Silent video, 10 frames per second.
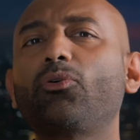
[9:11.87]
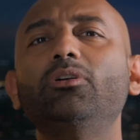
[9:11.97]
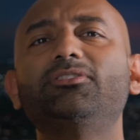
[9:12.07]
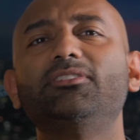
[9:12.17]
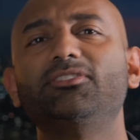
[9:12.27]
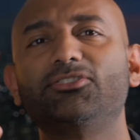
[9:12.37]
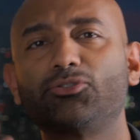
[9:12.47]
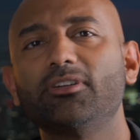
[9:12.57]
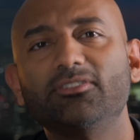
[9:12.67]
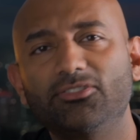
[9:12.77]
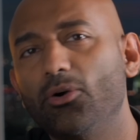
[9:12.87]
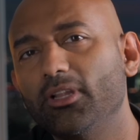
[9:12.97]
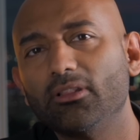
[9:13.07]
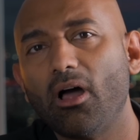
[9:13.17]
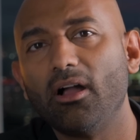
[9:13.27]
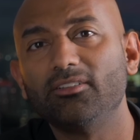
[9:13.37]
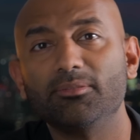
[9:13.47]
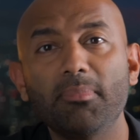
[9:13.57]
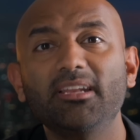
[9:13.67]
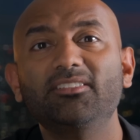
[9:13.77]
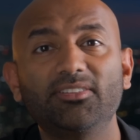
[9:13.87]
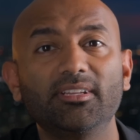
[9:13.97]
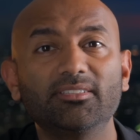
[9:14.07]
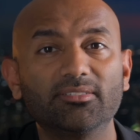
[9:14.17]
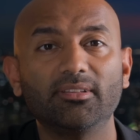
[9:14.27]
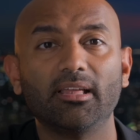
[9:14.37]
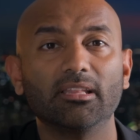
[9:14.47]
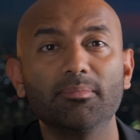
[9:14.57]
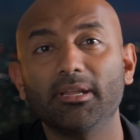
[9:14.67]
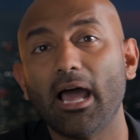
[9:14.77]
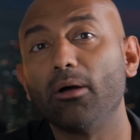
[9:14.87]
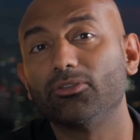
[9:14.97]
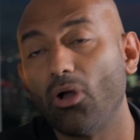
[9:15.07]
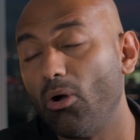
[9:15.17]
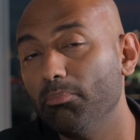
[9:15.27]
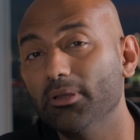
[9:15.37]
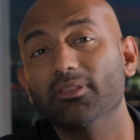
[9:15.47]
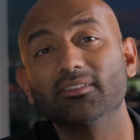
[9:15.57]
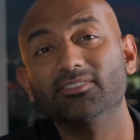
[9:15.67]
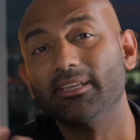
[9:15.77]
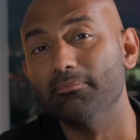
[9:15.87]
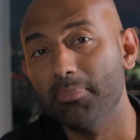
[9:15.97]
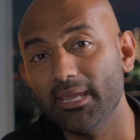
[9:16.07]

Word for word: of course, there are strict zoning laws in many cities that limit how tall buildings can